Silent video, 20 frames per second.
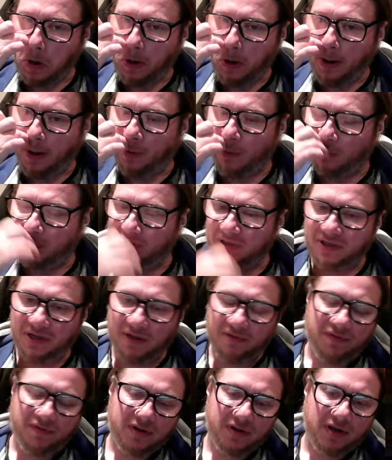that will
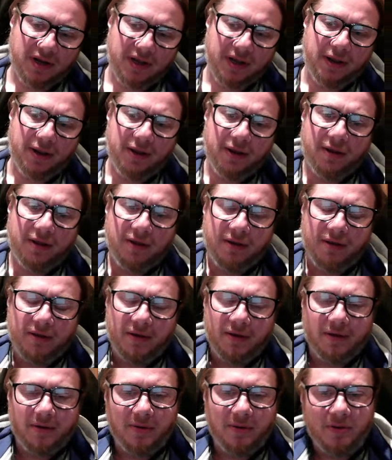definitely
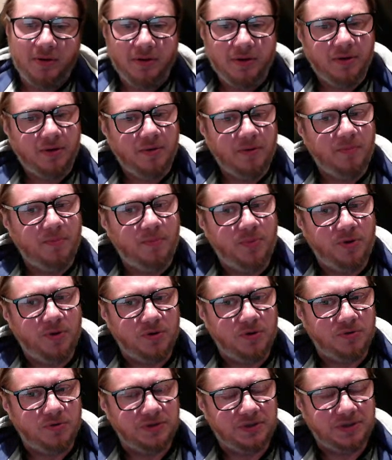
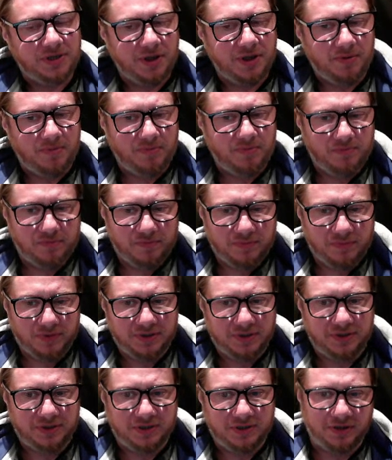pose some
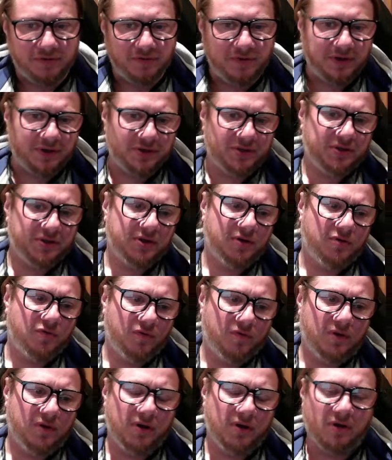serious
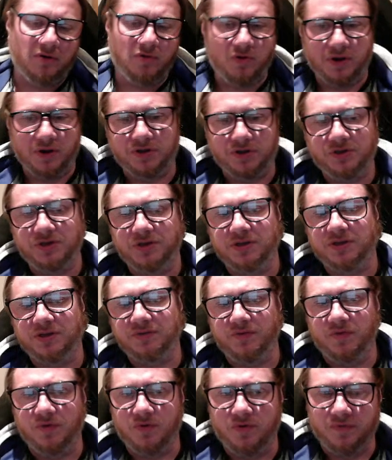uh, questions
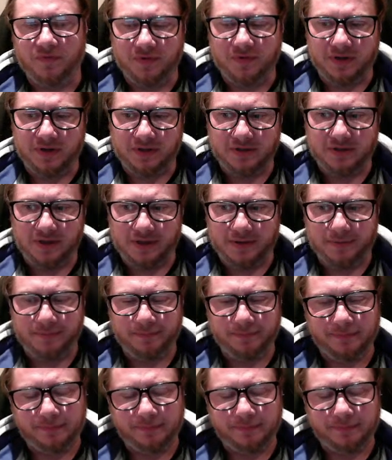for Vidit here.